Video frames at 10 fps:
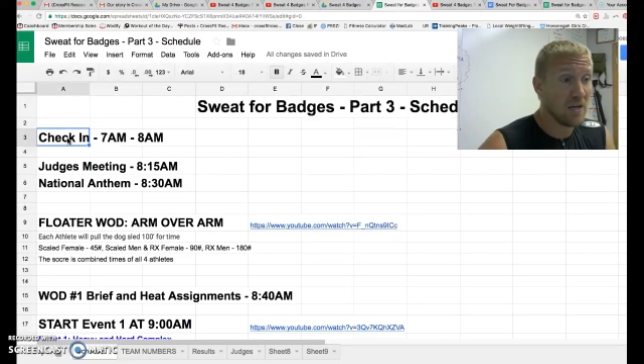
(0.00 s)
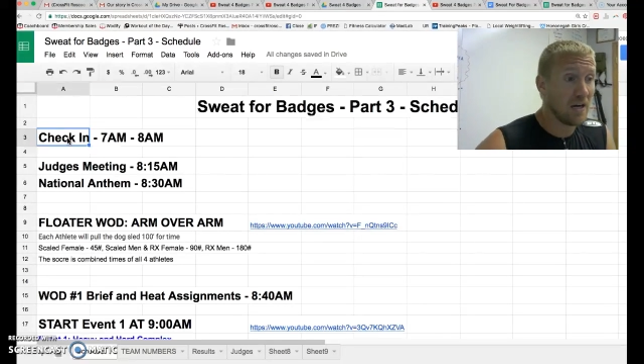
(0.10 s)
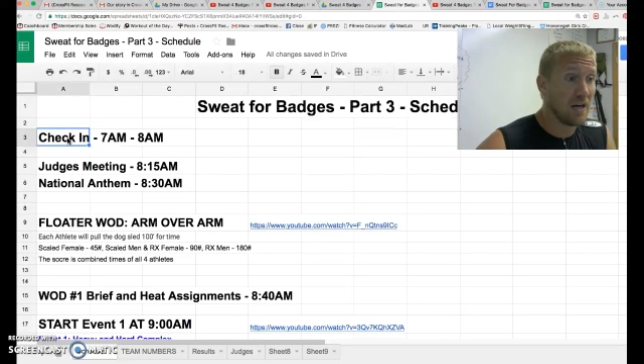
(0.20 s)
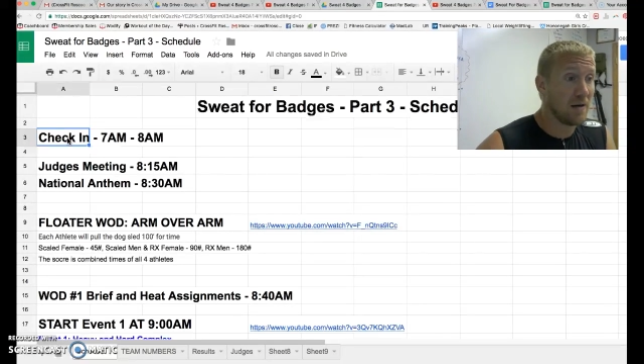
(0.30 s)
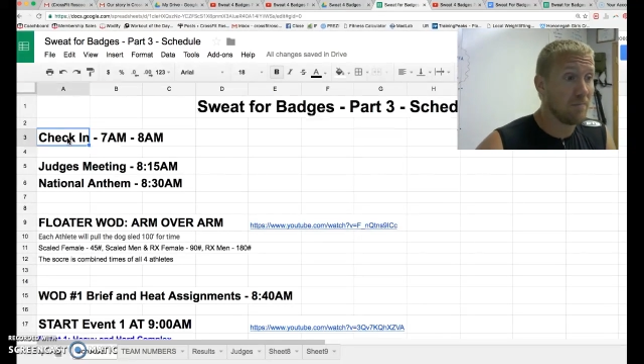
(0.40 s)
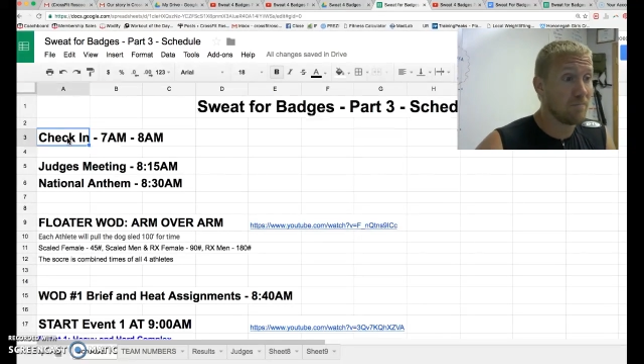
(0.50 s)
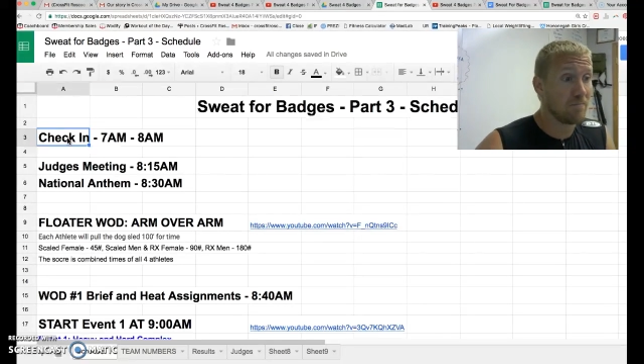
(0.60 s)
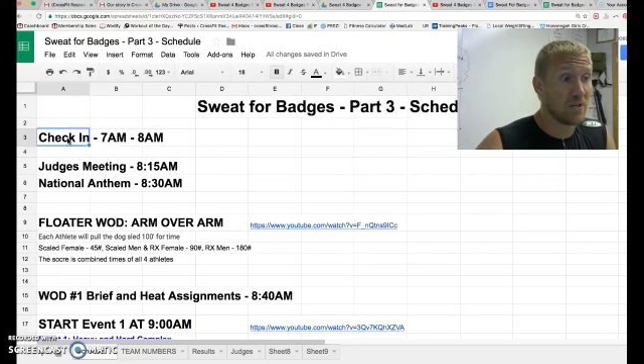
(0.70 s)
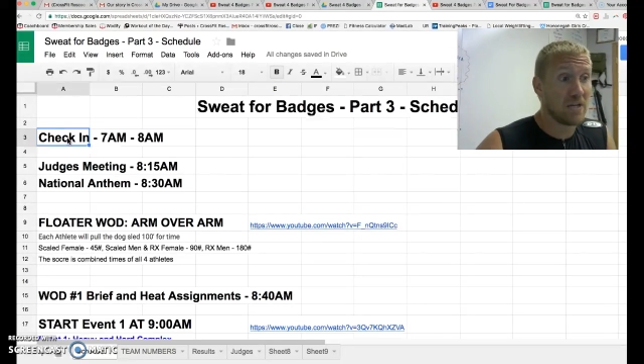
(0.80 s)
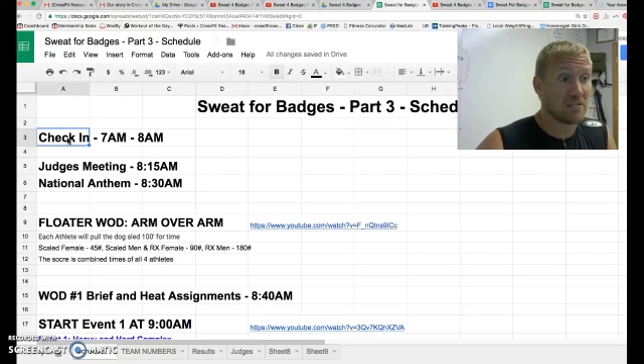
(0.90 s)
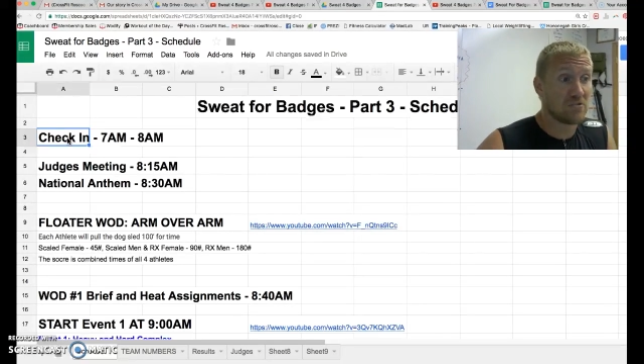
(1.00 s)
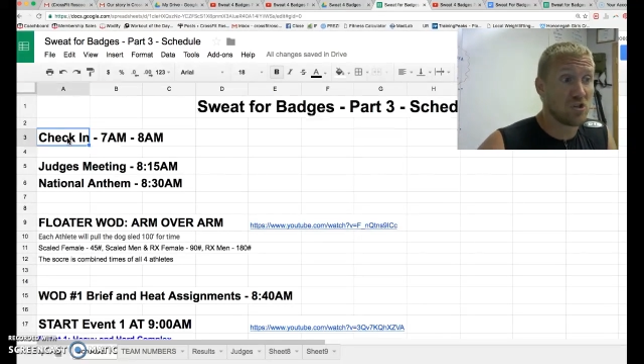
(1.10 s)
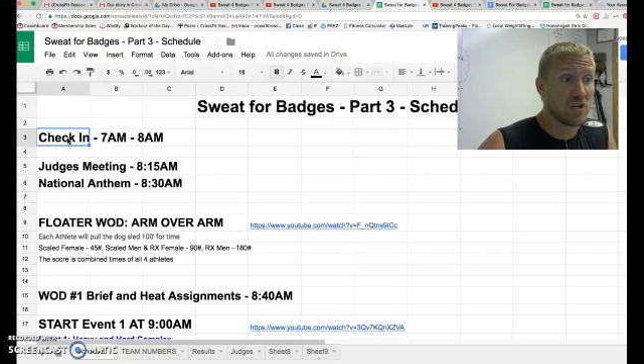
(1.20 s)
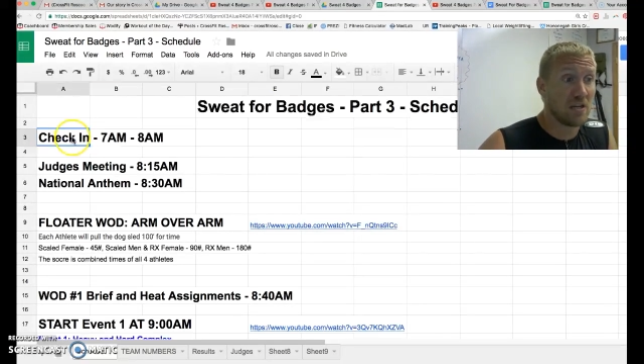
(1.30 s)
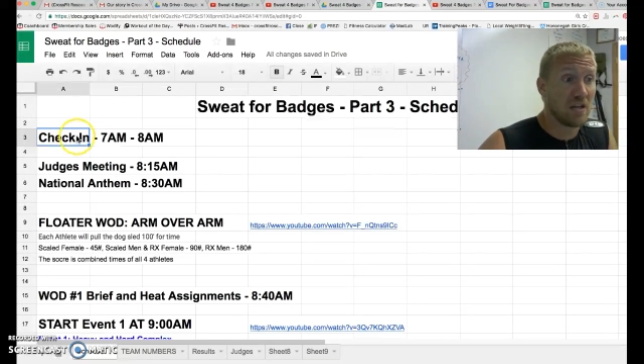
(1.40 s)
But yes,
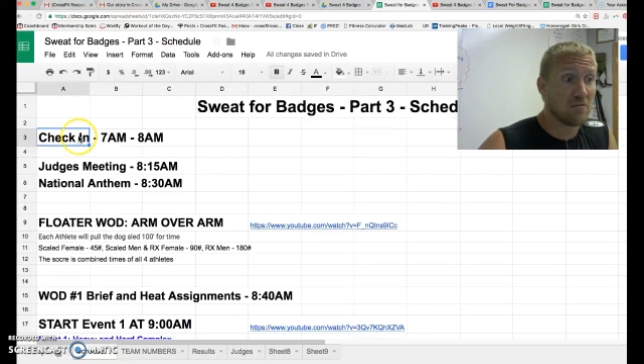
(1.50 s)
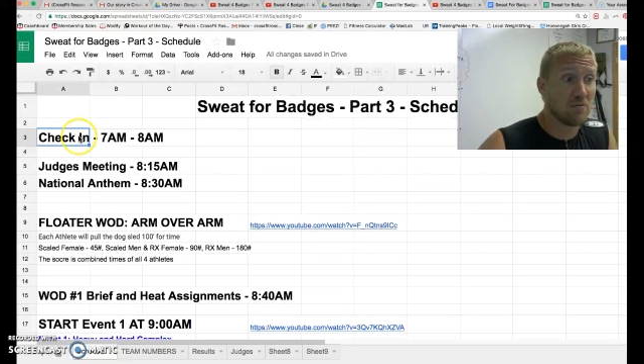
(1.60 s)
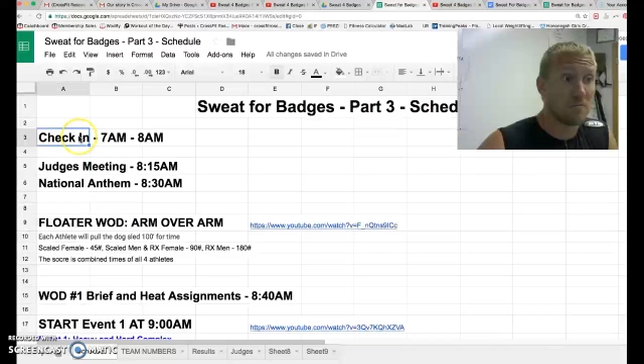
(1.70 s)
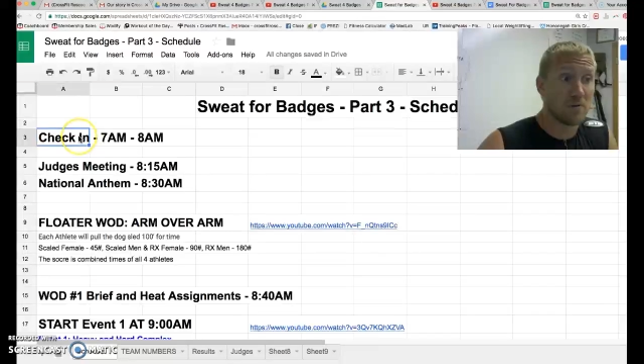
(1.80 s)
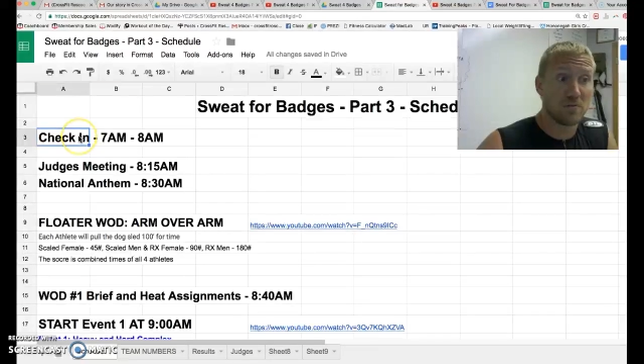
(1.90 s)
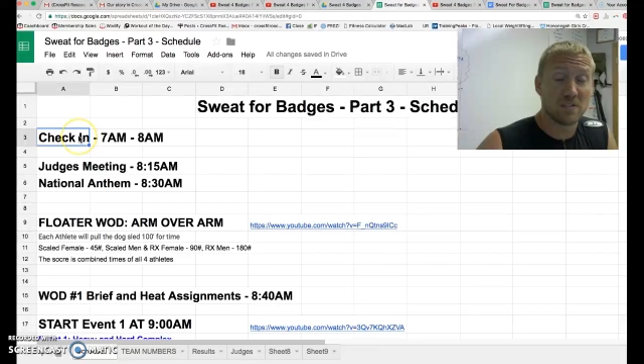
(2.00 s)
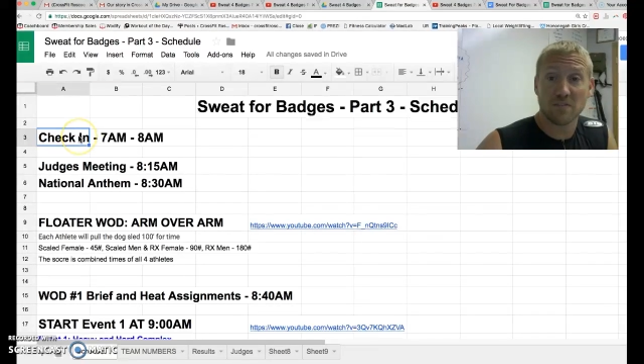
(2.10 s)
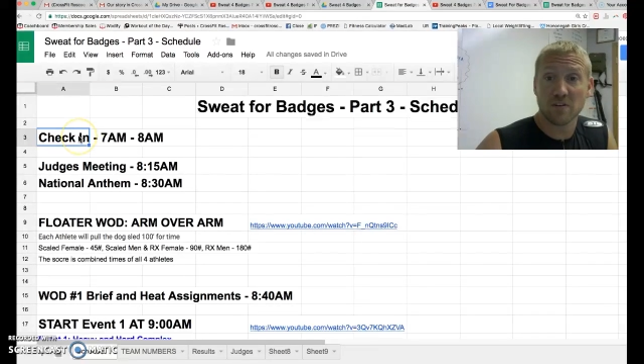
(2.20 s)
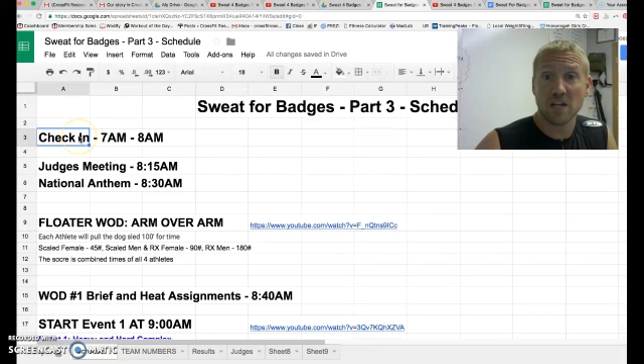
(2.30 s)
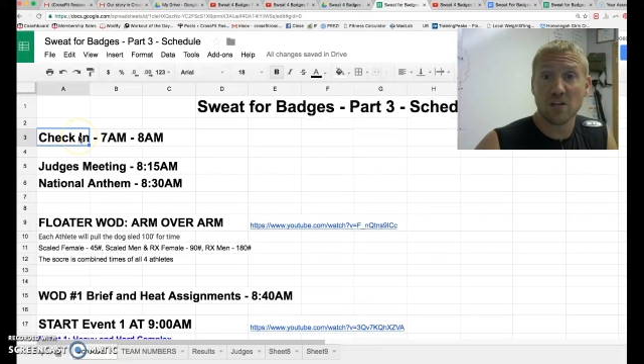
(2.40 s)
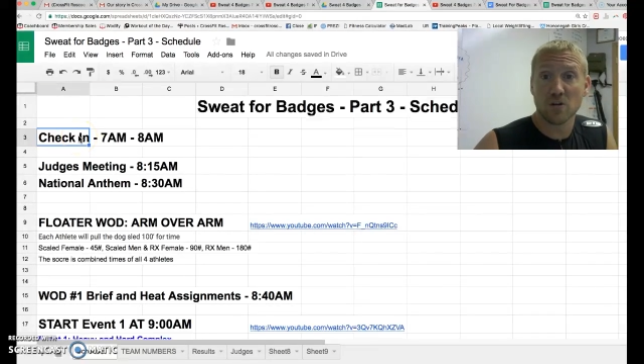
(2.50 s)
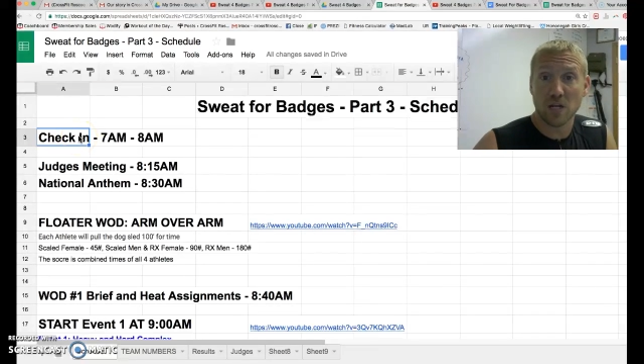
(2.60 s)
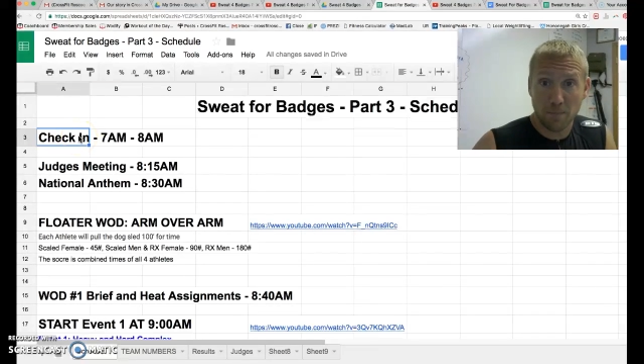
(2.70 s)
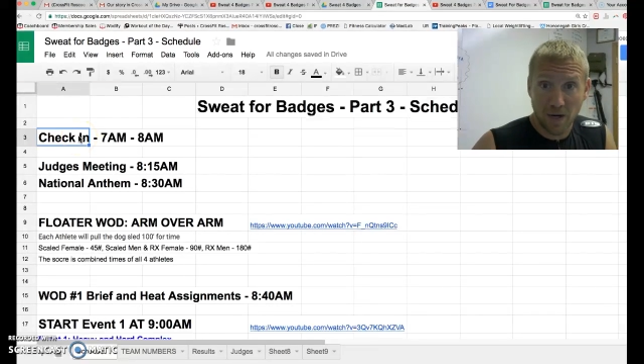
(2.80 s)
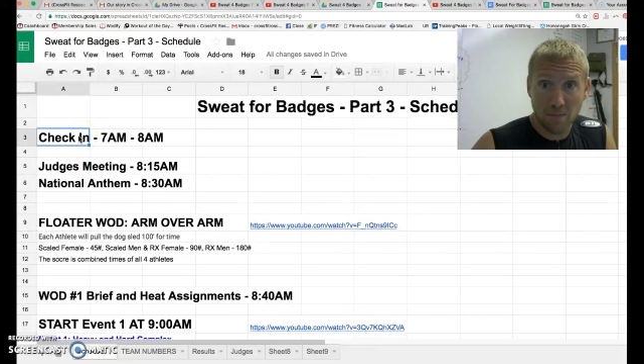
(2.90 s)
check in anywhere between 7 and 8. You'll
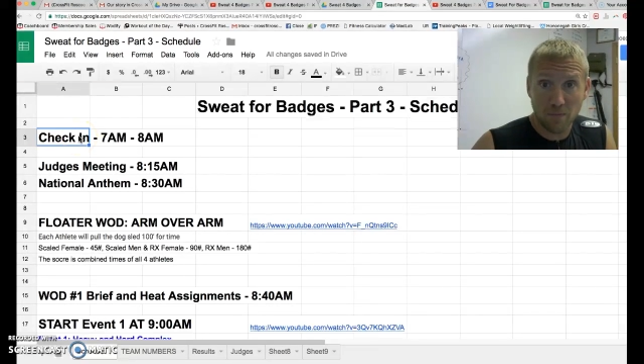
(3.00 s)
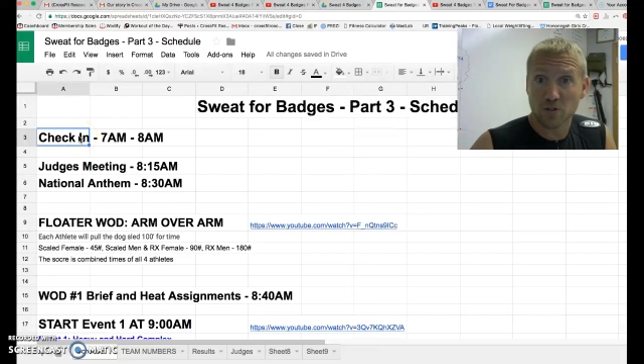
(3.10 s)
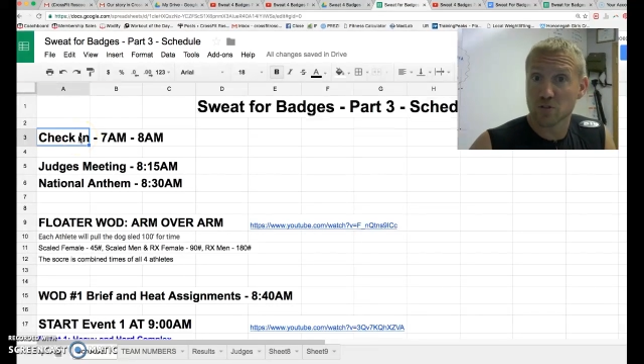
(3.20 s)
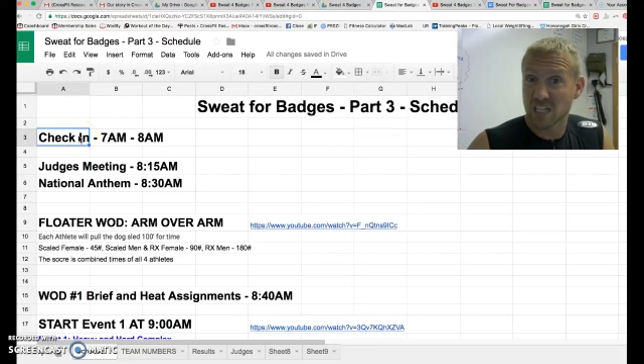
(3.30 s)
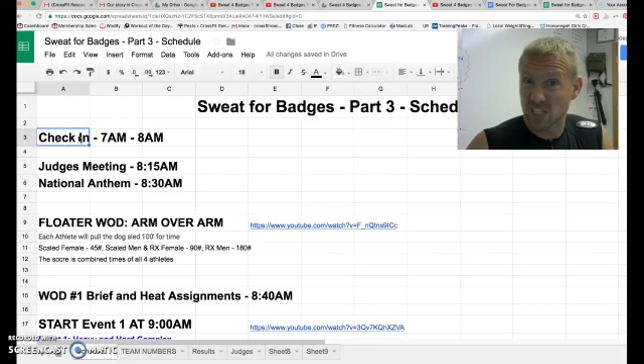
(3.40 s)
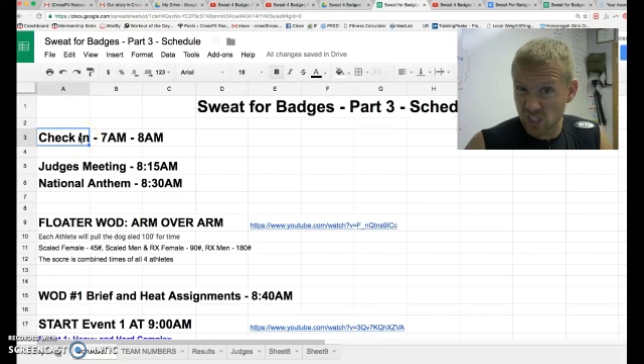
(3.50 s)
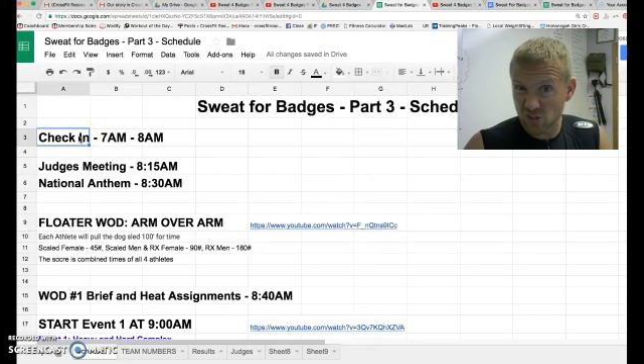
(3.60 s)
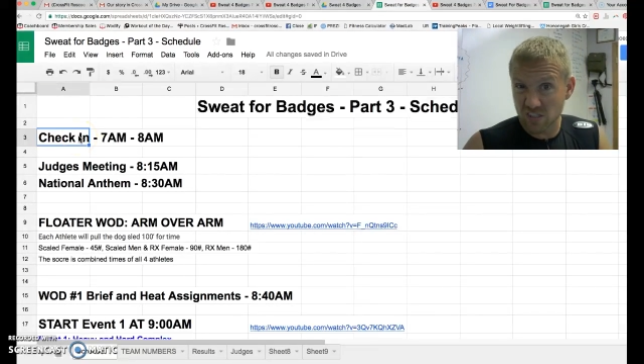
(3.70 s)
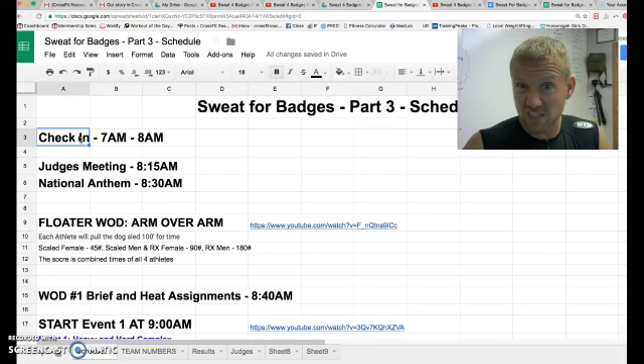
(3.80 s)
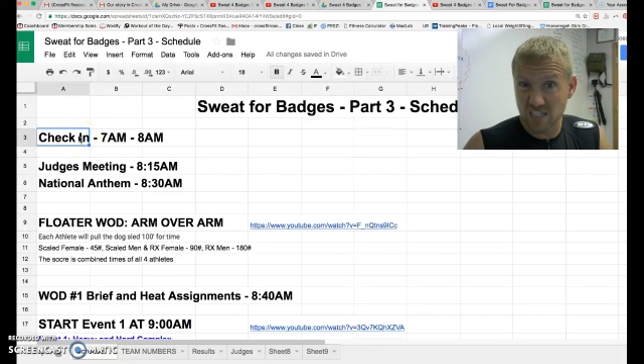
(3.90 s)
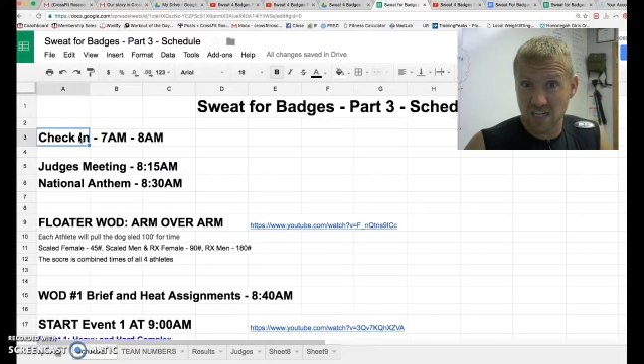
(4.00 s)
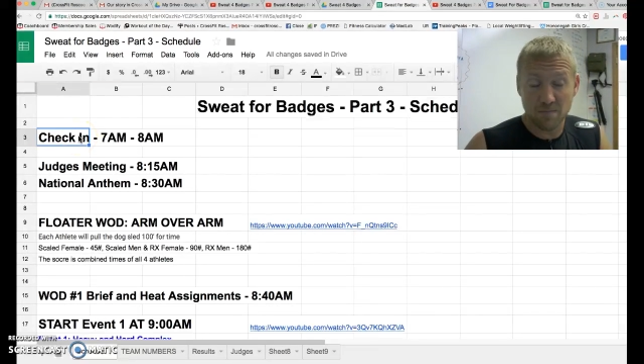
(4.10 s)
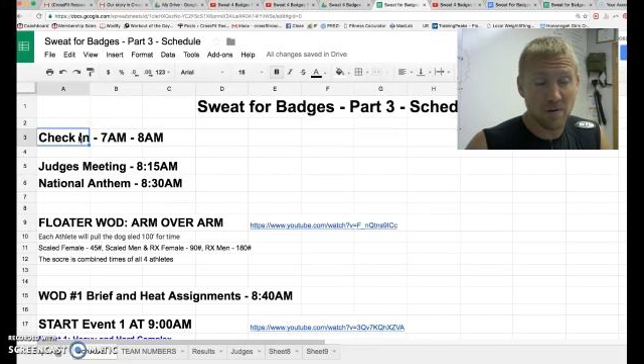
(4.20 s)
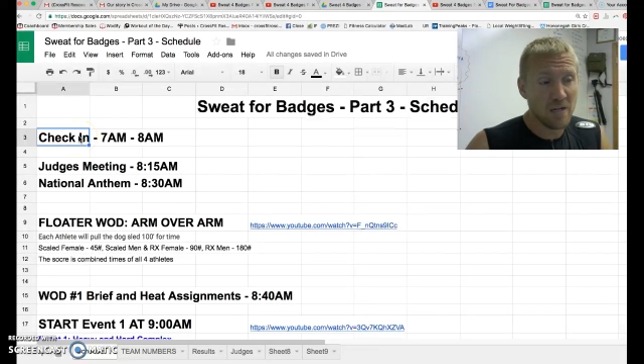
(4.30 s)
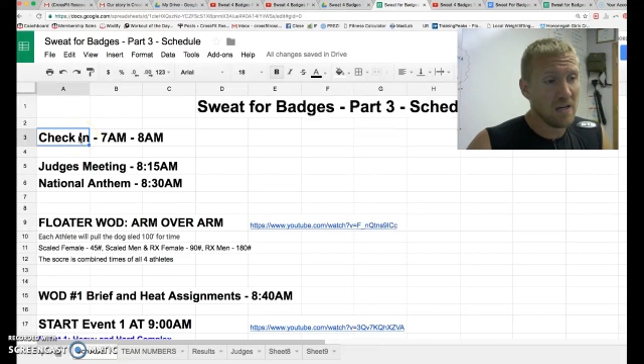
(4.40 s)
get body marked. You'll get t-shirts at the time.